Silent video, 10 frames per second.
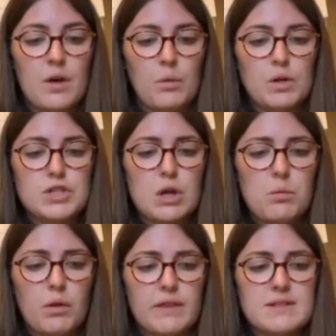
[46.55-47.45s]
'We don't
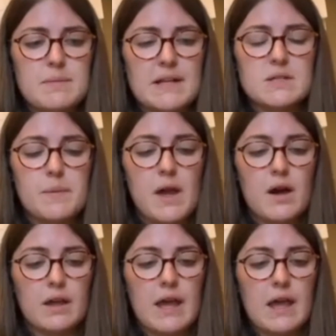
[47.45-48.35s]
want this man to be our
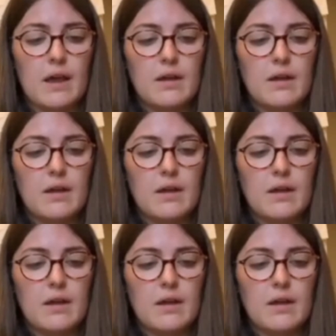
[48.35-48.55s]
king.'